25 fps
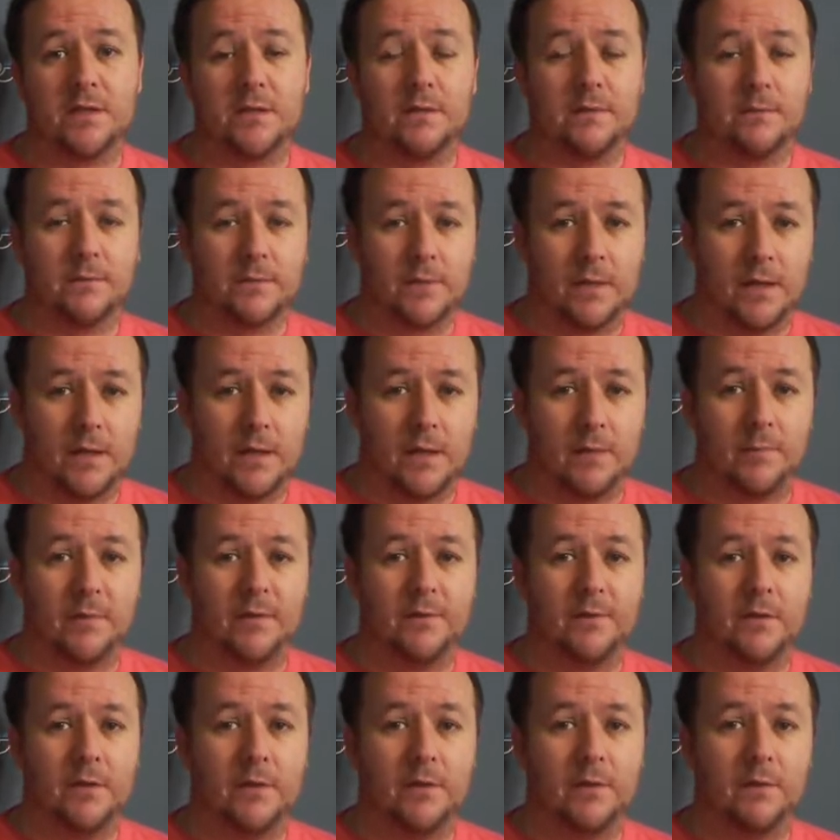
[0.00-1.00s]

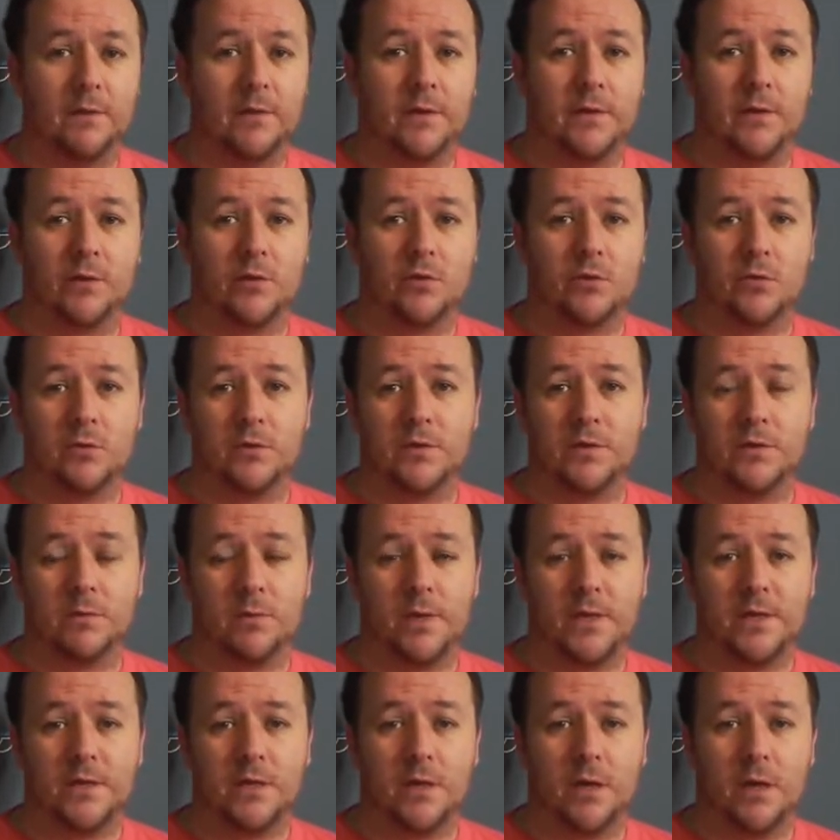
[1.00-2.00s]
I think the draw is the way
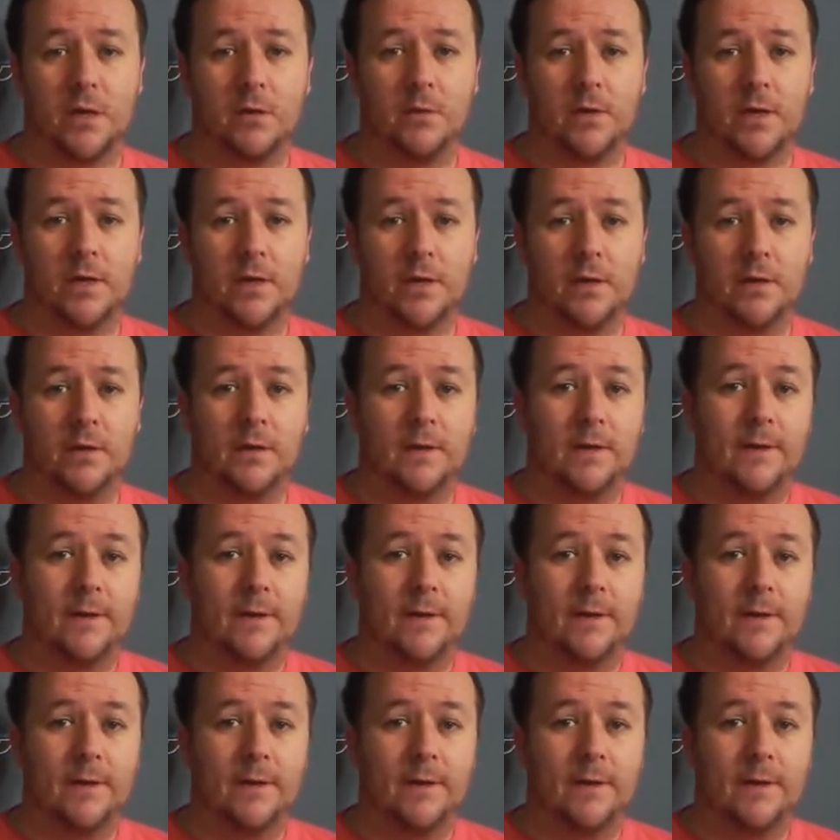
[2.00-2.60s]
to go here.